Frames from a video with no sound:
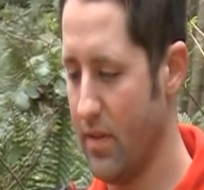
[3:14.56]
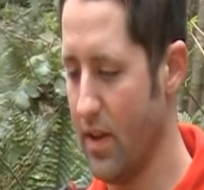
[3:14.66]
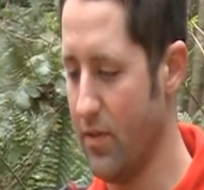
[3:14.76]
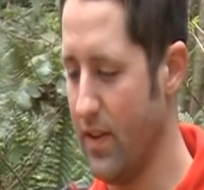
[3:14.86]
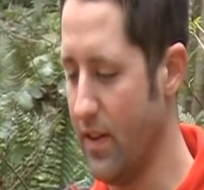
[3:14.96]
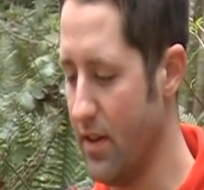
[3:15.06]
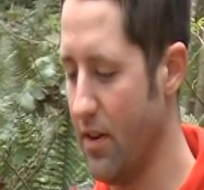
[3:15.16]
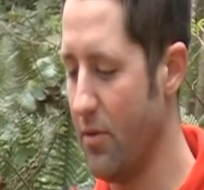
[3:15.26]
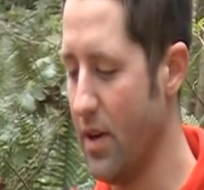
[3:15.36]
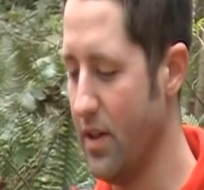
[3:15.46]
have seen it
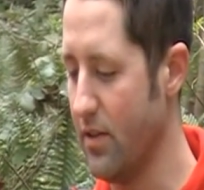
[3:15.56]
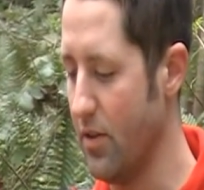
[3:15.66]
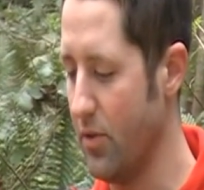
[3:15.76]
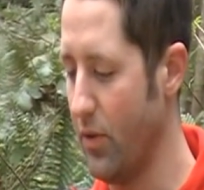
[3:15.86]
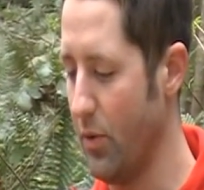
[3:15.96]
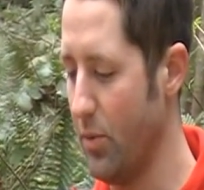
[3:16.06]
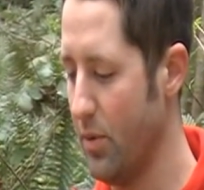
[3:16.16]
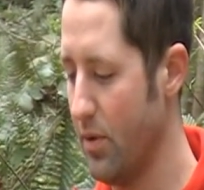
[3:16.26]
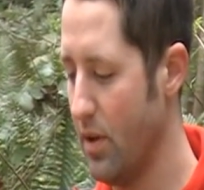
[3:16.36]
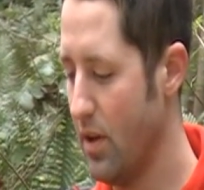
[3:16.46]
already, and those who
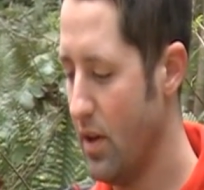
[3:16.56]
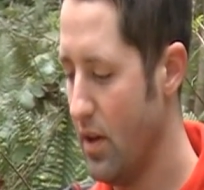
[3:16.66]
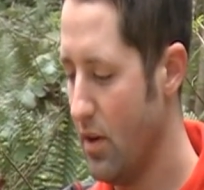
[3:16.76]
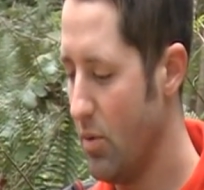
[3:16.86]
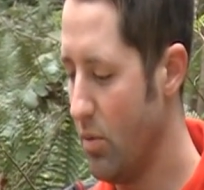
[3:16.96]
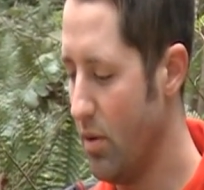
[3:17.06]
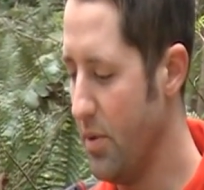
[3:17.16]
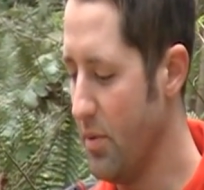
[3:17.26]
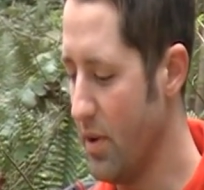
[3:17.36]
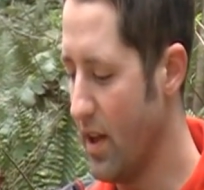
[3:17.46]
will be
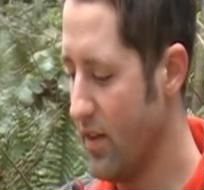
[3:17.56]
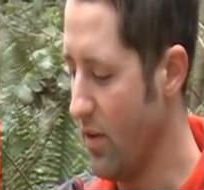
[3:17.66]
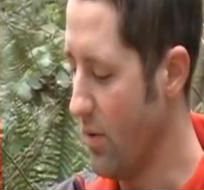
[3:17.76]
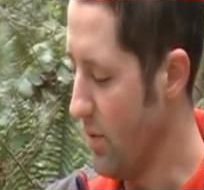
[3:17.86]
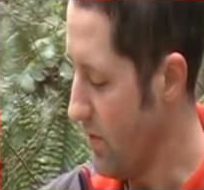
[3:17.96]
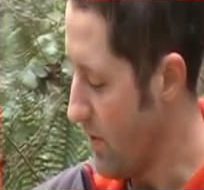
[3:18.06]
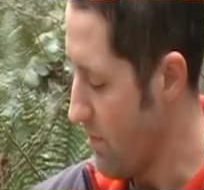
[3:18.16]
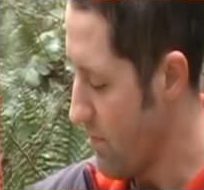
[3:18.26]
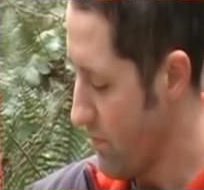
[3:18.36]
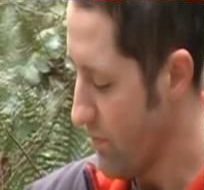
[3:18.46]
looking to. So,
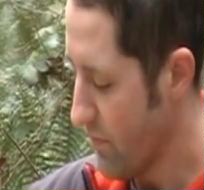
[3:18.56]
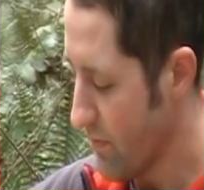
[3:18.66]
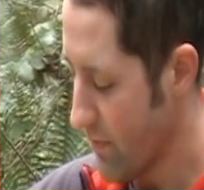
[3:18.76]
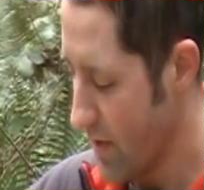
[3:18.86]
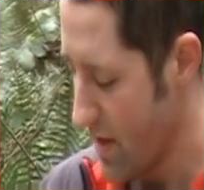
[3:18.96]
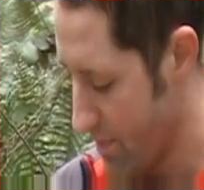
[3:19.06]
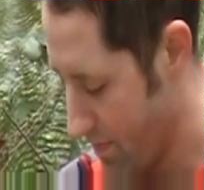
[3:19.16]
yeah.